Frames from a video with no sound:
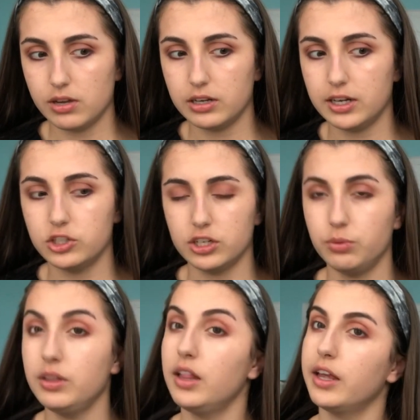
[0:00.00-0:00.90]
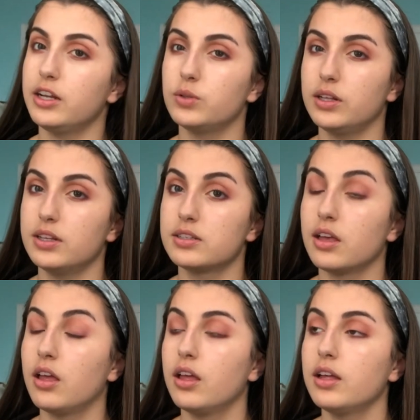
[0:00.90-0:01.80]
and I genuinely like doing this
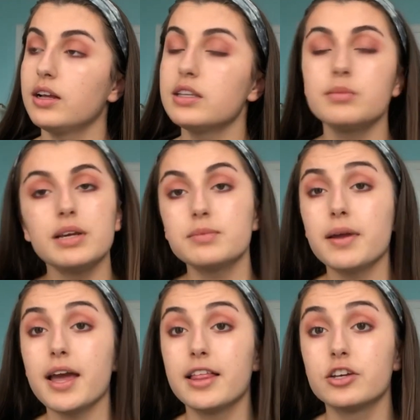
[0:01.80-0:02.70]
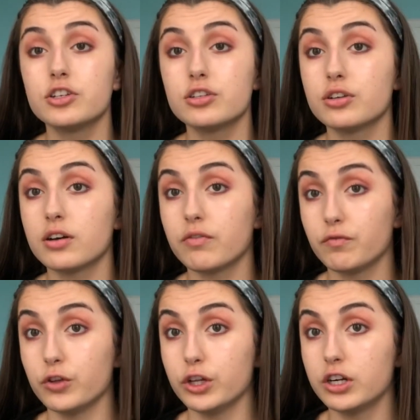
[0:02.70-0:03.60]
because it makes my eyelashes look
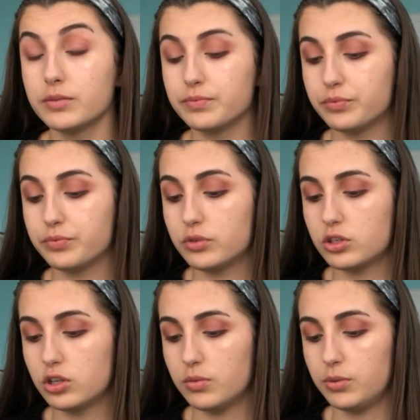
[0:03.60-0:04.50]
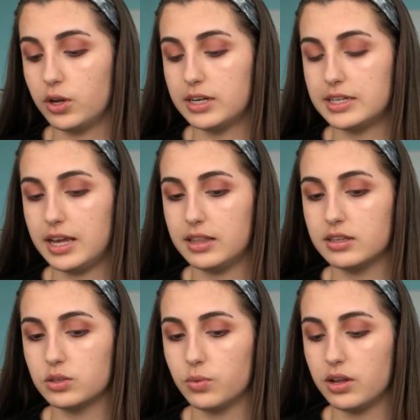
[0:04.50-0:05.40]
fuller. So I'm going to take
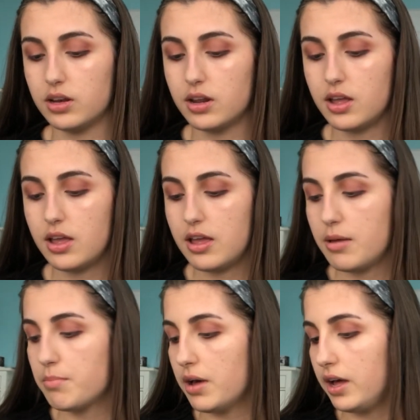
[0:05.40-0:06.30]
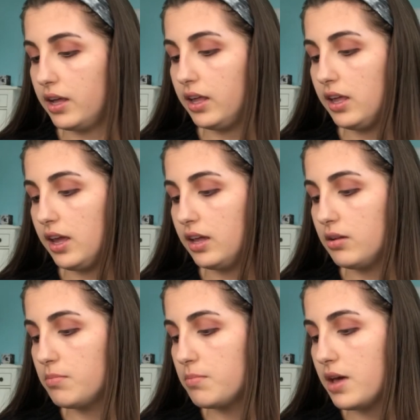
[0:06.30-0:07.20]
this one by
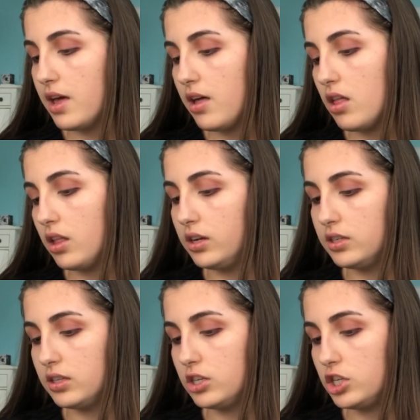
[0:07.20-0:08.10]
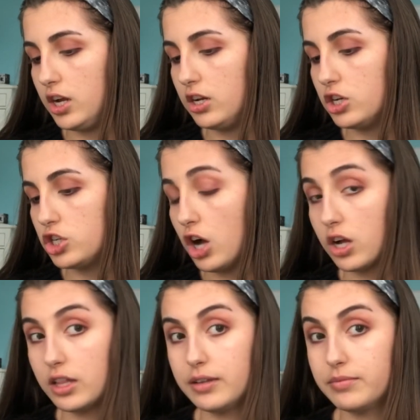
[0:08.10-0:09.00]
Annabelle and it's in the shade
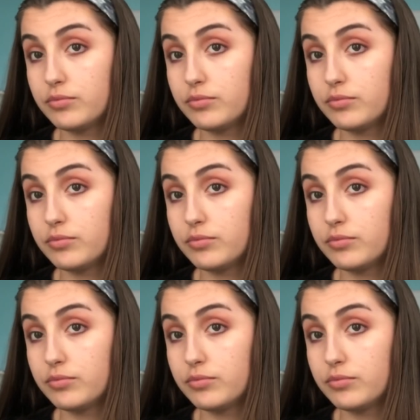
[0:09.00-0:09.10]
Chocolate.